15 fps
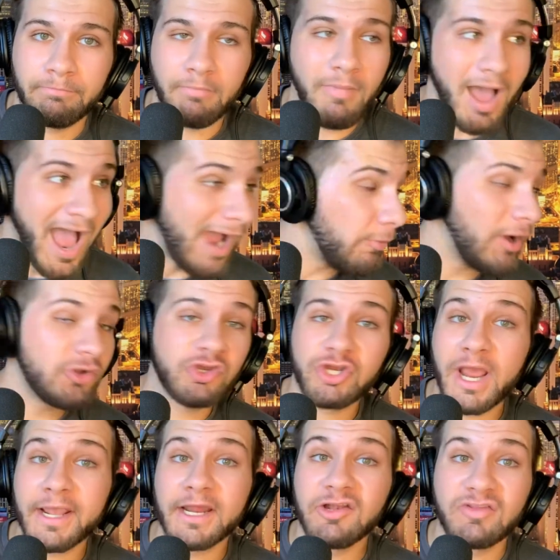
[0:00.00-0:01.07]
I wish
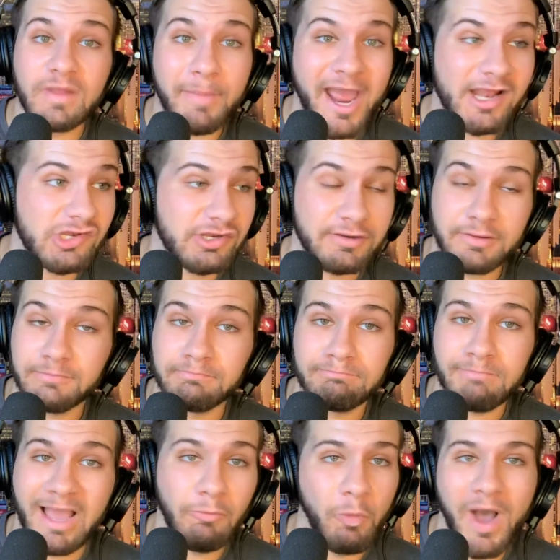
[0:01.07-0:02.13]
Jenkins the best.
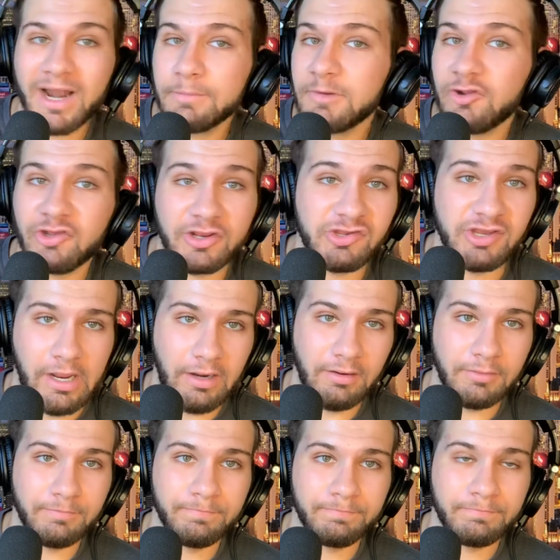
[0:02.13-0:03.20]
I want him to succeed.
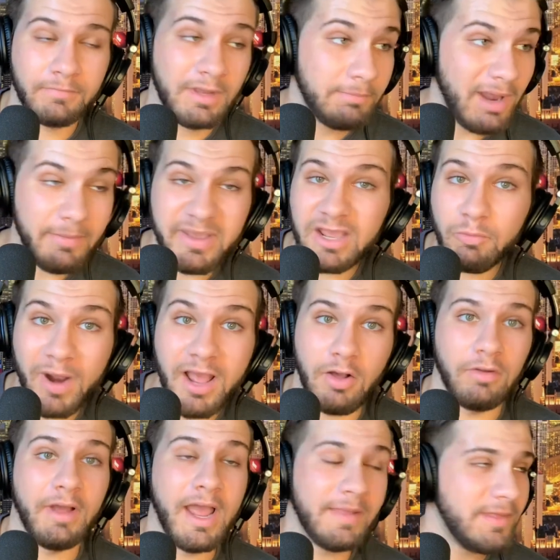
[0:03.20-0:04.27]
And maybe he
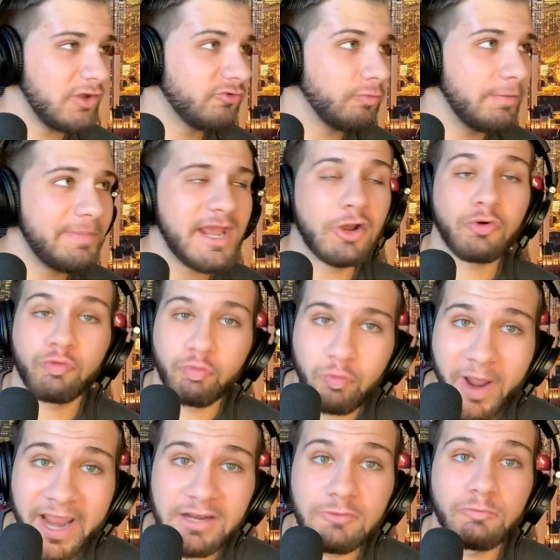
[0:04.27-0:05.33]
will, and this would be a
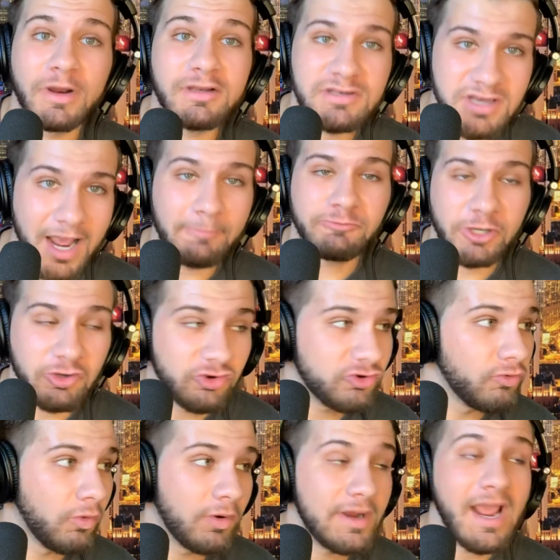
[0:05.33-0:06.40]
great redemption
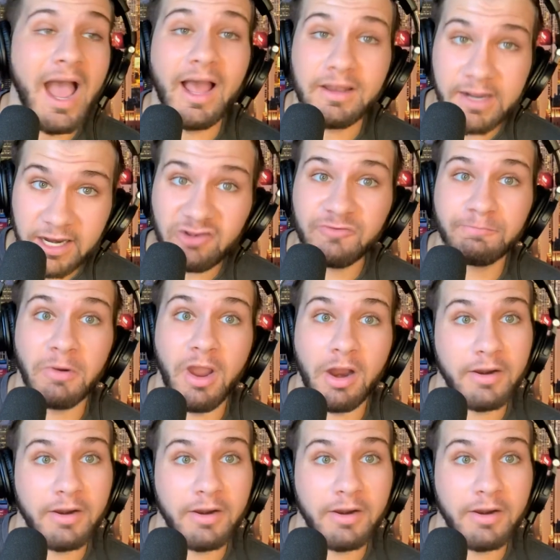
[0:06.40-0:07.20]
story on his part,